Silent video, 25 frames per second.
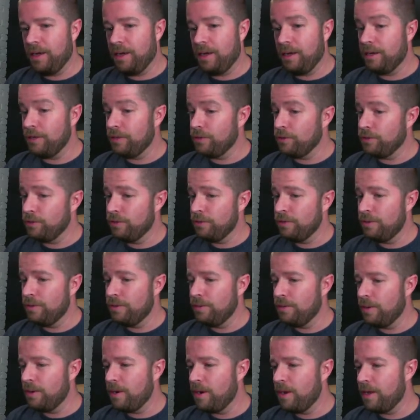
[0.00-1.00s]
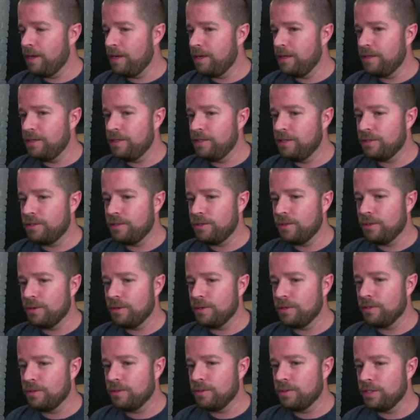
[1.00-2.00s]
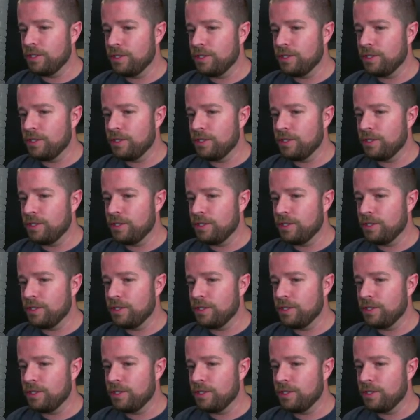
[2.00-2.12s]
Drew the red source, which is